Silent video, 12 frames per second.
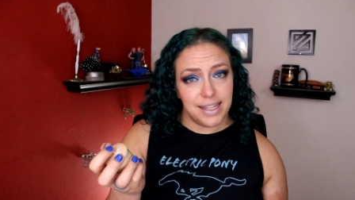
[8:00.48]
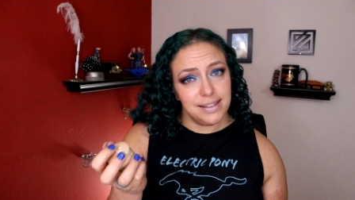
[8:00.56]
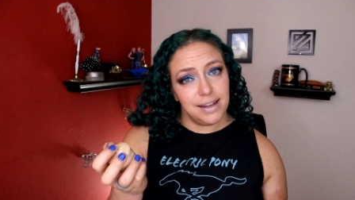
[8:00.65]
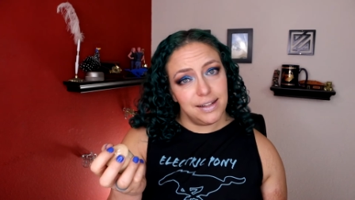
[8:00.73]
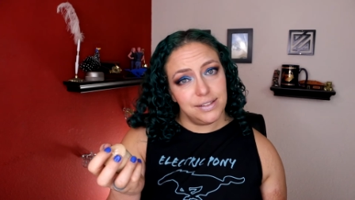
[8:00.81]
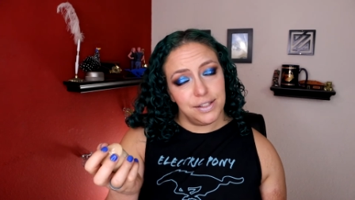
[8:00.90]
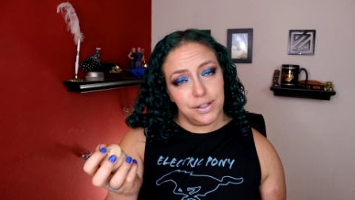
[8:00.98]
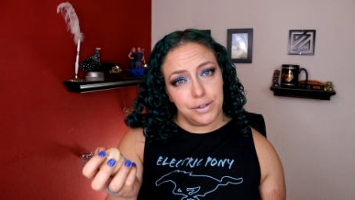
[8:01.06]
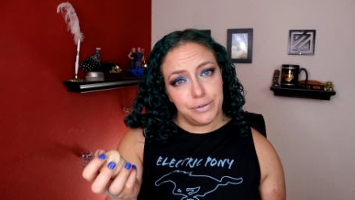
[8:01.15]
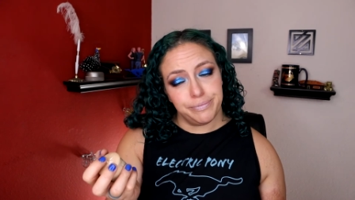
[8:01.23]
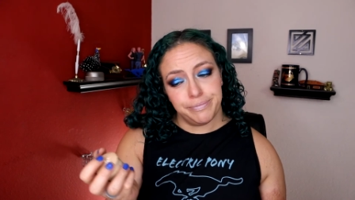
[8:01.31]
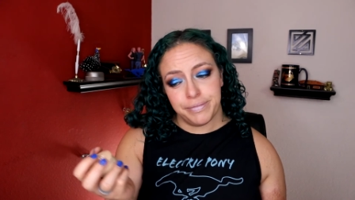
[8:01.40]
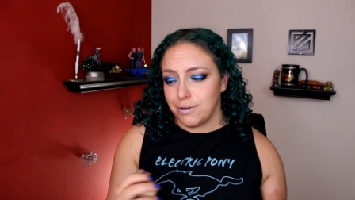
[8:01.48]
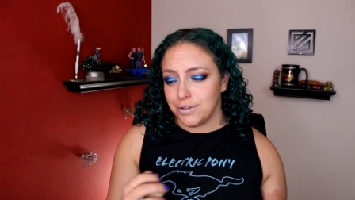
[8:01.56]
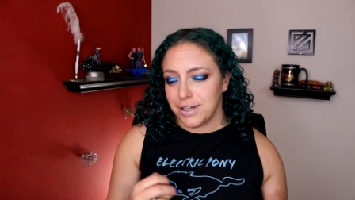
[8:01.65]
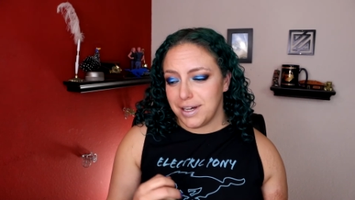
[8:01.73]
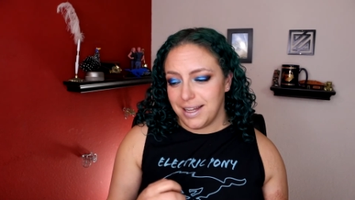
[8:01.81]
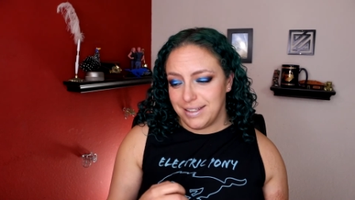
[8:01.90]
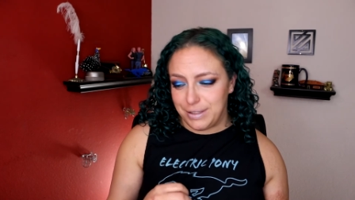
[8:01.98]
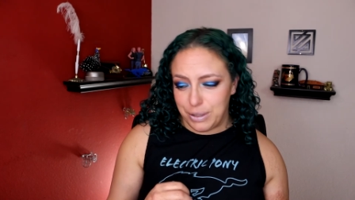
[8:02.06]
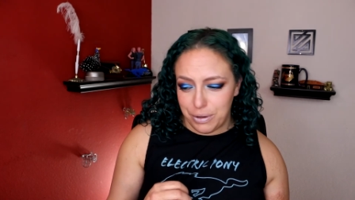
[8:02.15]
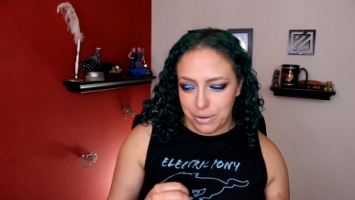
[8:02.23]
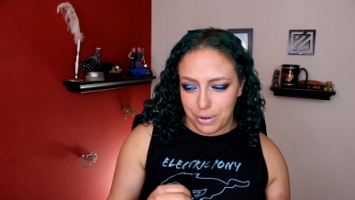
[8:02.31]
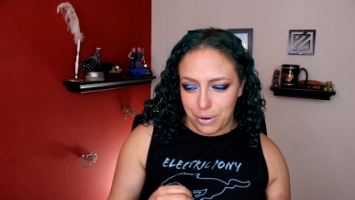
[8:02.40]
guess I got two. I wish I gotten two
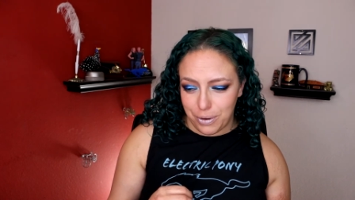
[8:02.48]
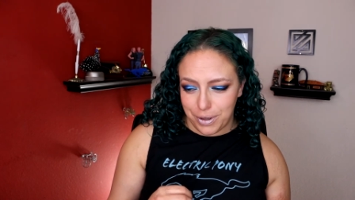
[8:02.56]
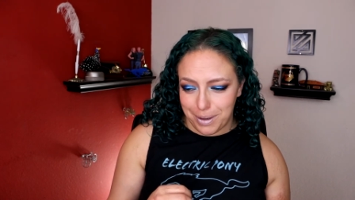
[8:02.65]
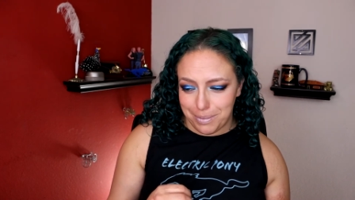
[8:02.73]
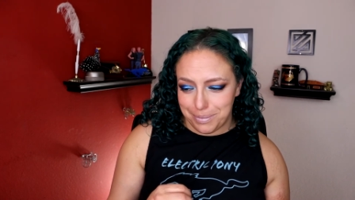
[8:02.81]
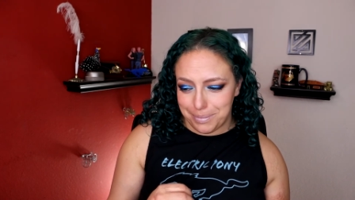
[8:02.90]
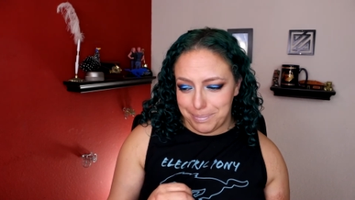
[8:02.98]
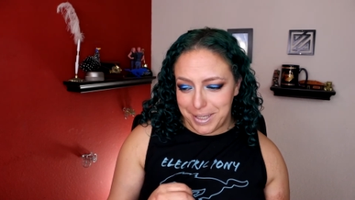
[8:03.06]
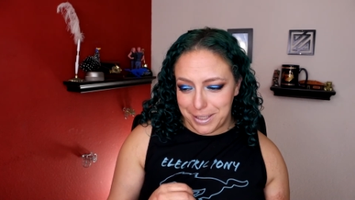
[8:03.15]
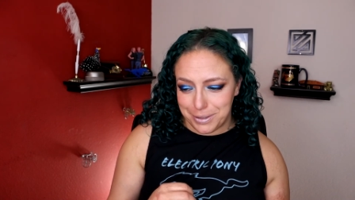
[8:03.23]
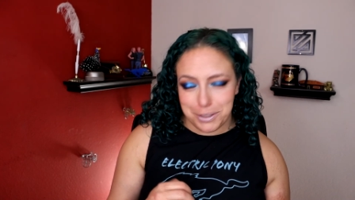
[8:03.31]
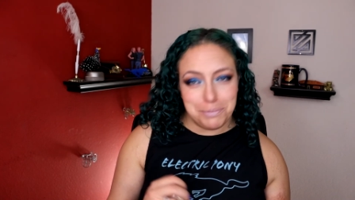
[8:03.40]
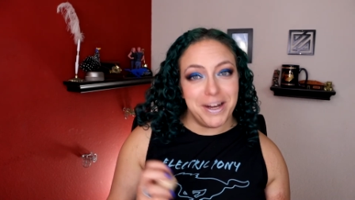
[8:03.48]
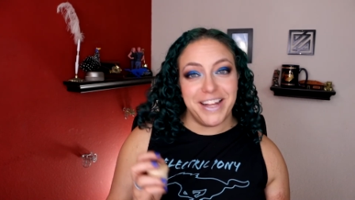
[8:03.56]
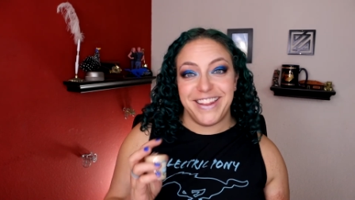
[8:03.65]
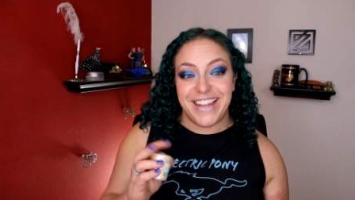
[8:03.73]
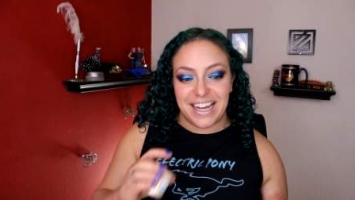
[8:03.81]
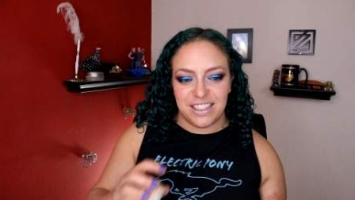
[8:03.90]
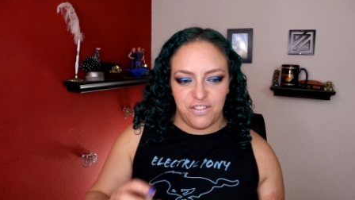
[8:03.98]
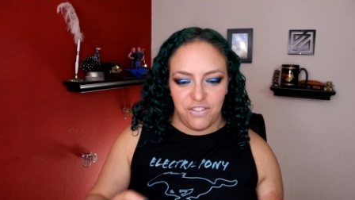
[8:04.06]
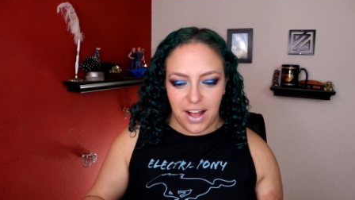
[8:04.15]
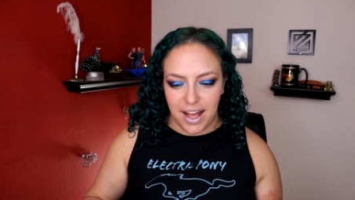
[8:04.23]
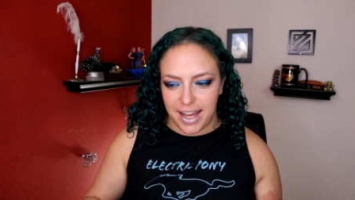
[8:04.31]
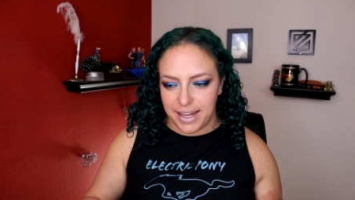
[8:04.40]
of the coconut beach, but that's
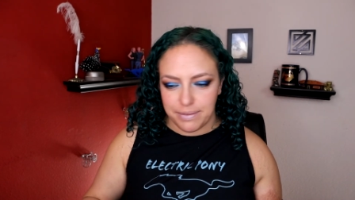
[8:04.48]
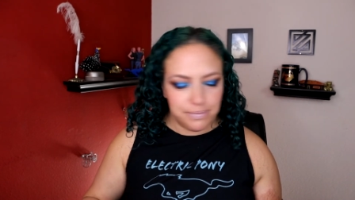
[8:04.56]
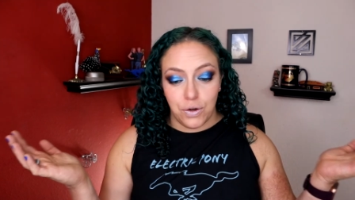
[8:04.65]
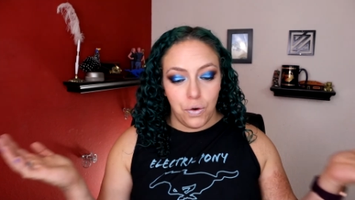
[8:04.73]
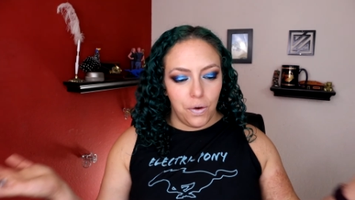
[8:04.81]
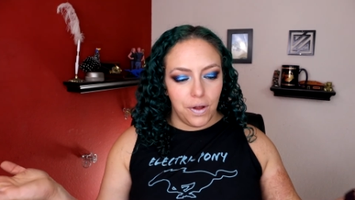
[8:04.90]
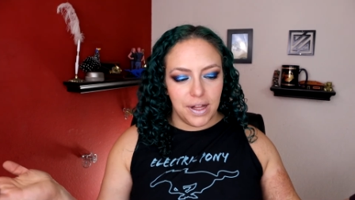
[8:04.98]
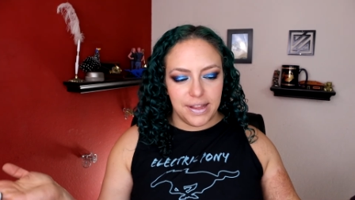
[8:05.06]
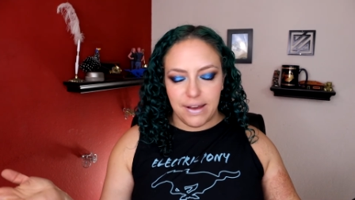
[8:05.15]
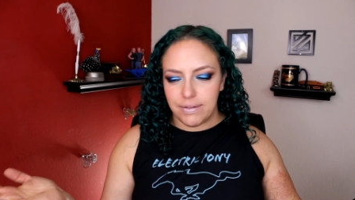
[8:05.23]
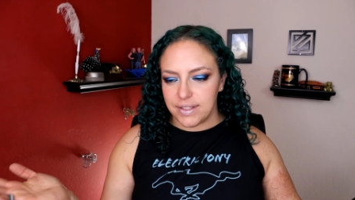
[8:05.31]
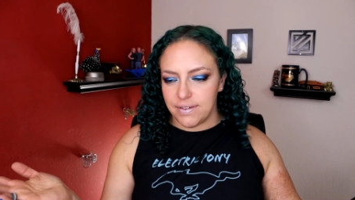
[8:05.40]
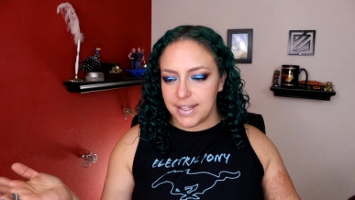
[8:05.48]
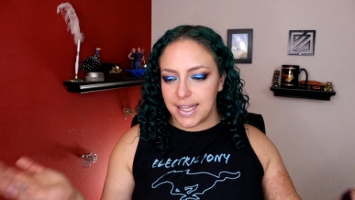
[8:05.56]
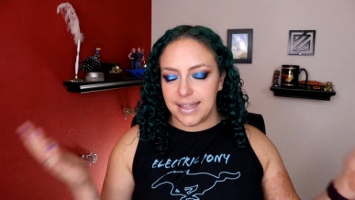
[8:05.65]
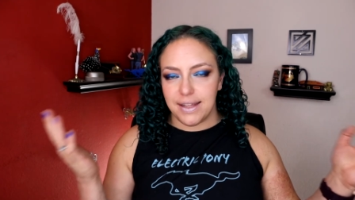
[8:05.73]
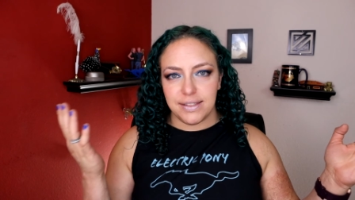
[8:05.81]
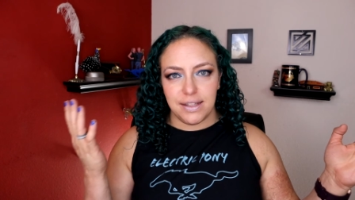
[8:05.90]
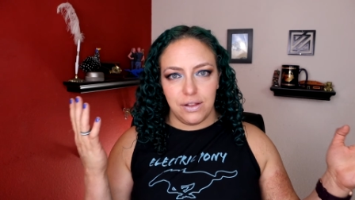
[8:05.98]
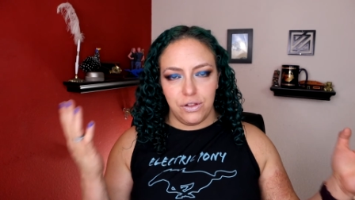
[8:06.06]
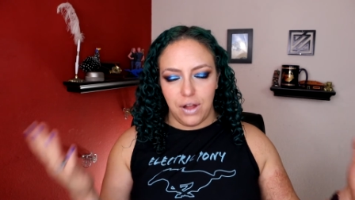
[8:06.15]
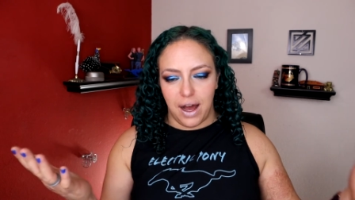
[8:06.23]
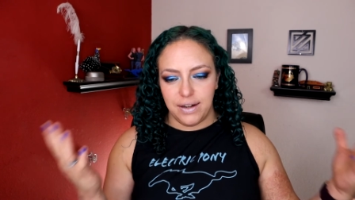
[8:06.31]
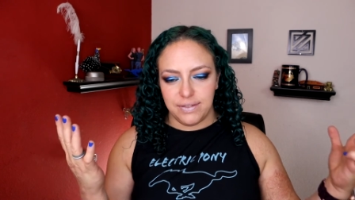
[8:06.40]
fine. Cool, that was everything. That was a
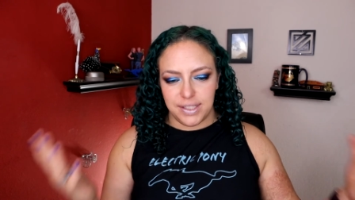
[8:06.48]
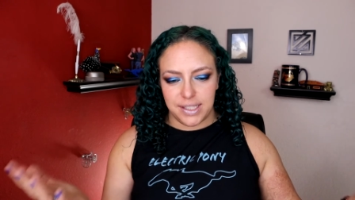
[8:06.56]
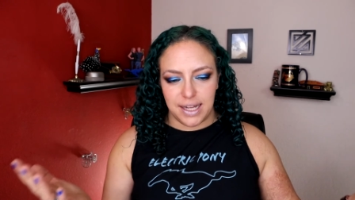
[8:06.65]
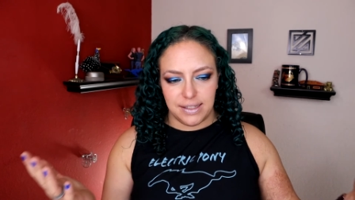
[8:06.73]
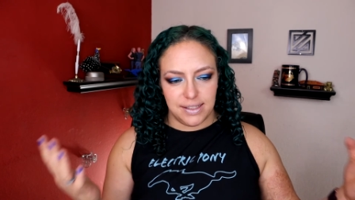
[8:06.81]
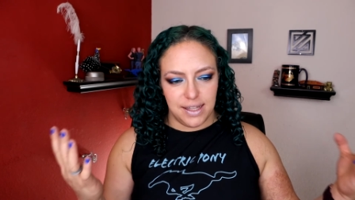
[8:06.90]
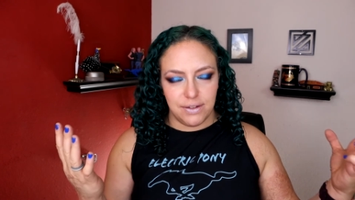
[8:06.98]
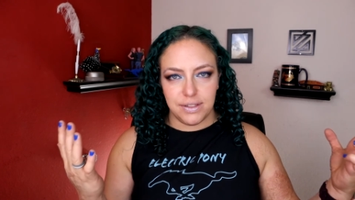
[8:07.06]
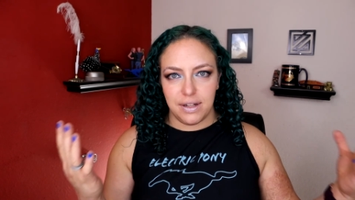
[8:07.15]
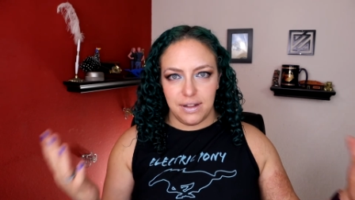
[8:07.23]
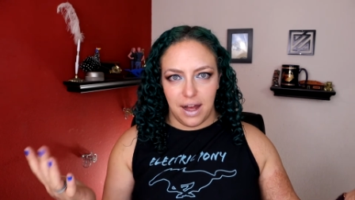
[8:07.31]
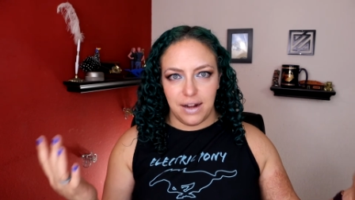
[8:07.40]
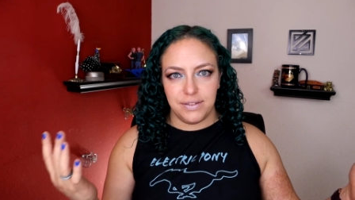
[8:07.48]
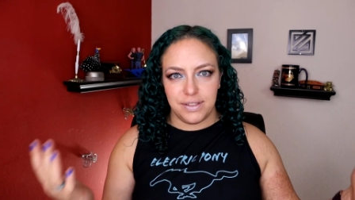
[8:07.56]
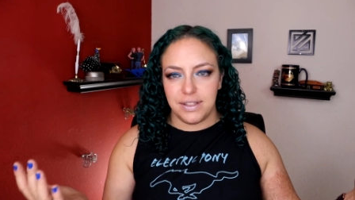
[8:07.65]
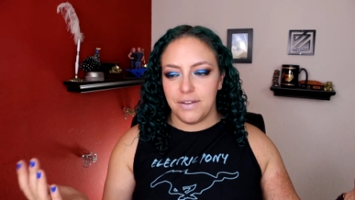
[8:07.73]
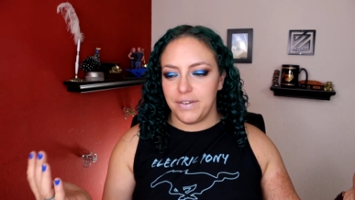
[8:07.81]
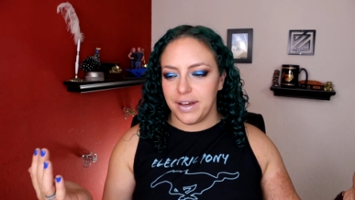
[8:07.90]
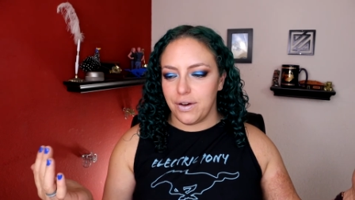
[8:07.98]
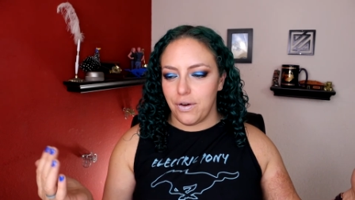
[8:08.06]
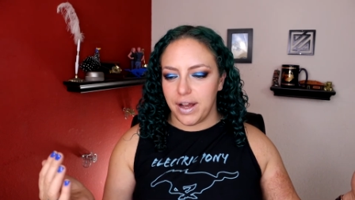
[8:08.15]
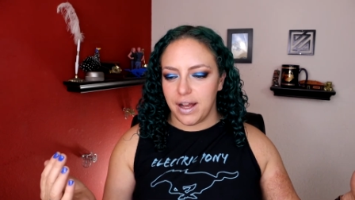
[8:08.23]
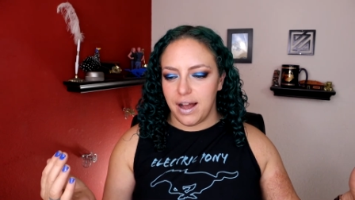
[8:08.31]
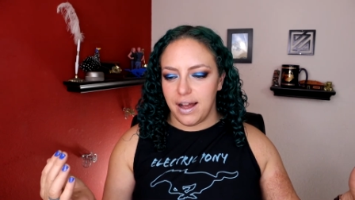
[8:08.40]
lot of scents. That was a lot of sniffing
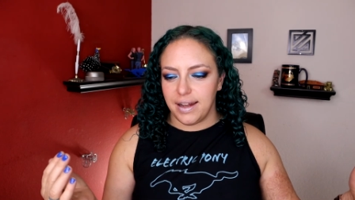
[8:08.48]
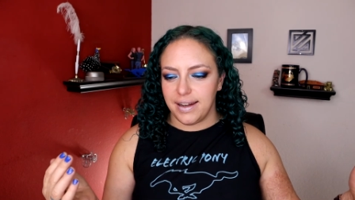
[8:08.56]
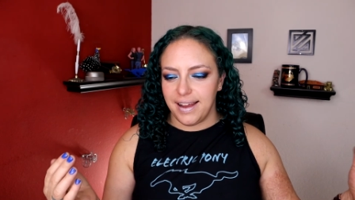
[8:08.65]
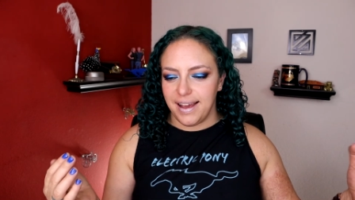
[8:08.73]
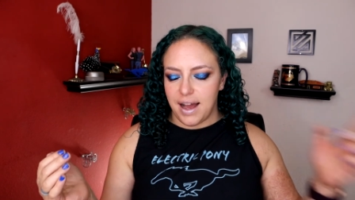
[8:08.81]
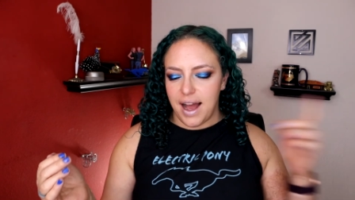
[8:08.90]
going on.